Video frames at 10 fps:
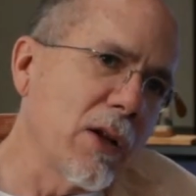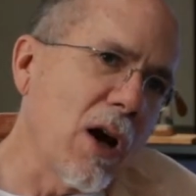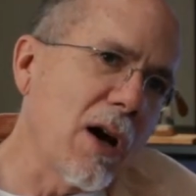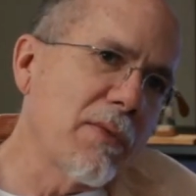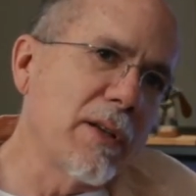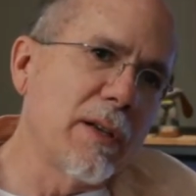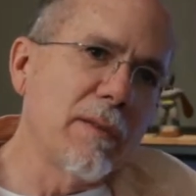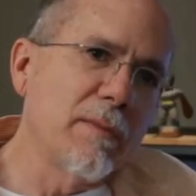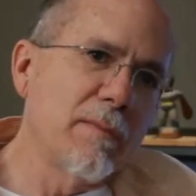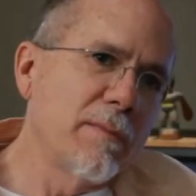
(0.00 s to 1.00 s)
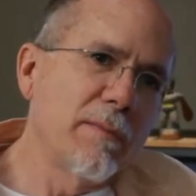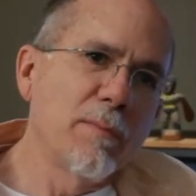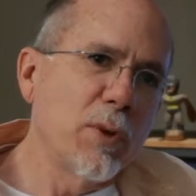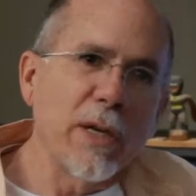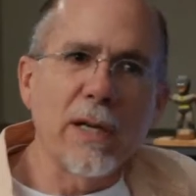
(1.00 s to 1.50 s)
off
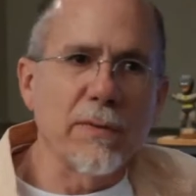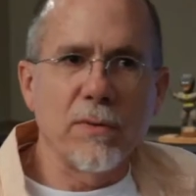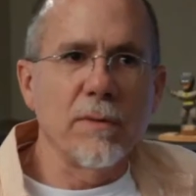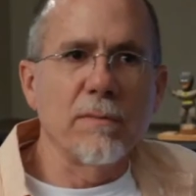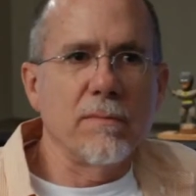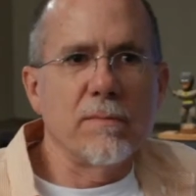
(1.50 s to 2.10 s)
and putting different